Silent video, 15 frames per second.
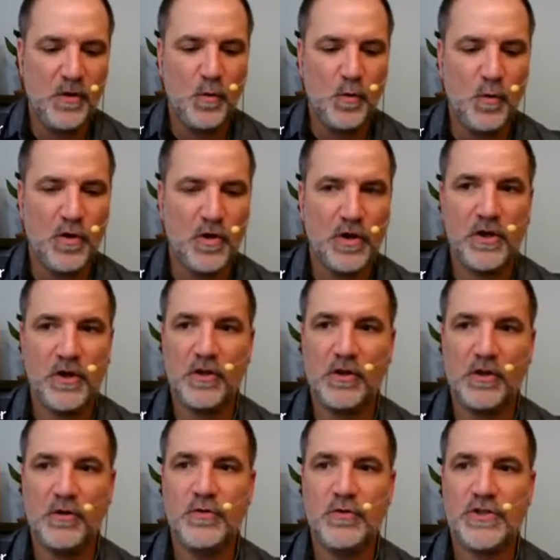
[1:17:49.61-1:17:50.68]
or a
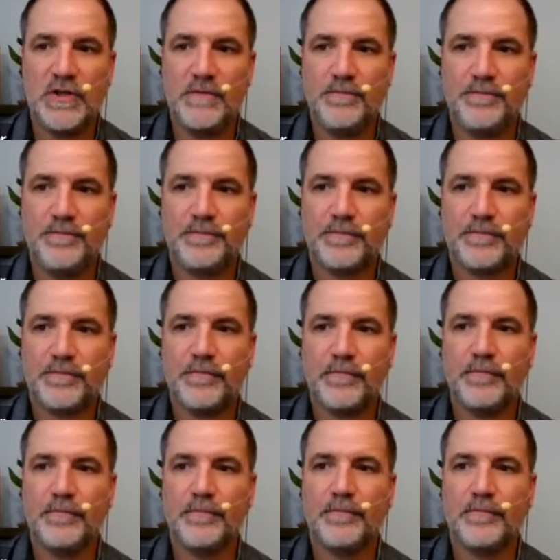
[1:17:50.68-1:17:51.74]
conclusion
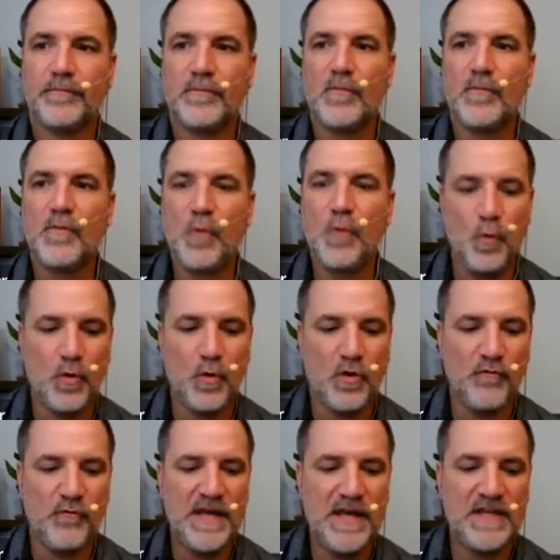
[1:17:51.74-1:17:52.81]
or
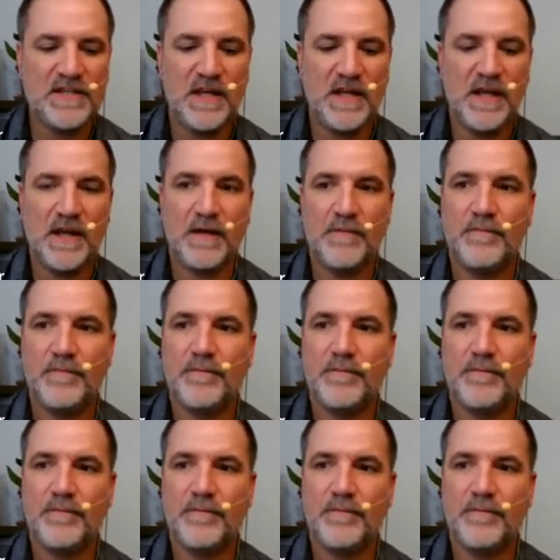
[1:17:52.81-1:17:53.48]
reasoning,